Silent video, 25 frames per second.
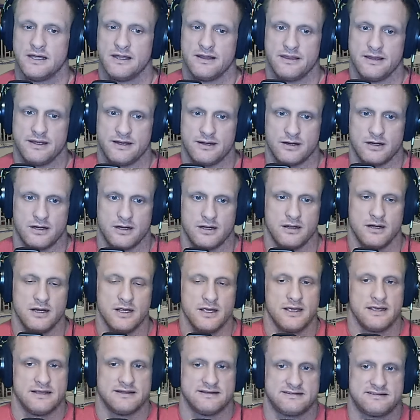that are
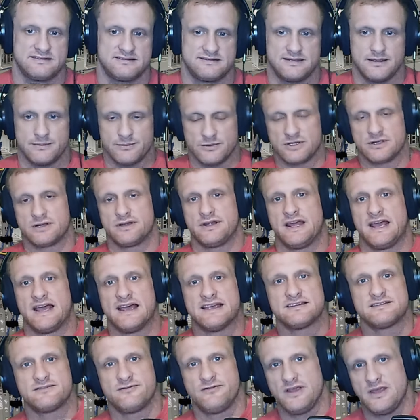similar to
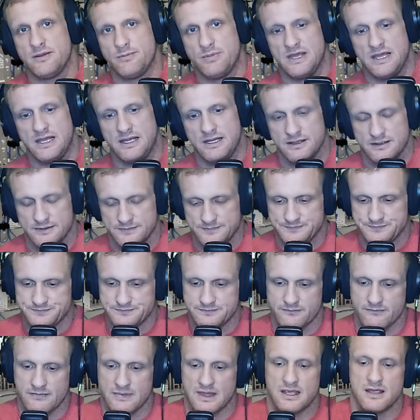SVB,
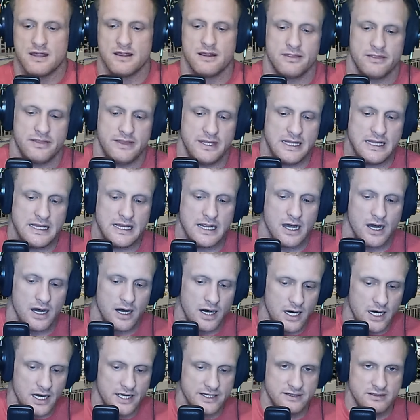the
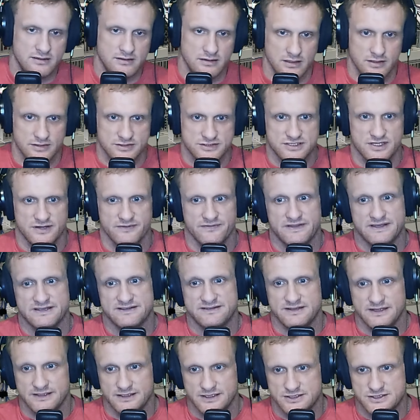odd closure of the
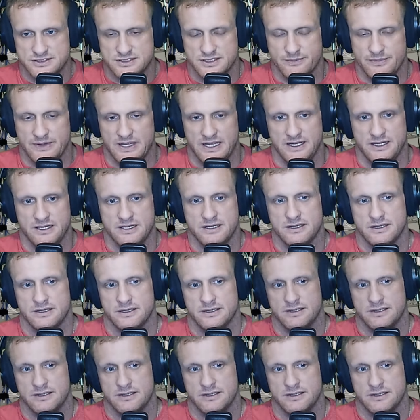Signature Bank,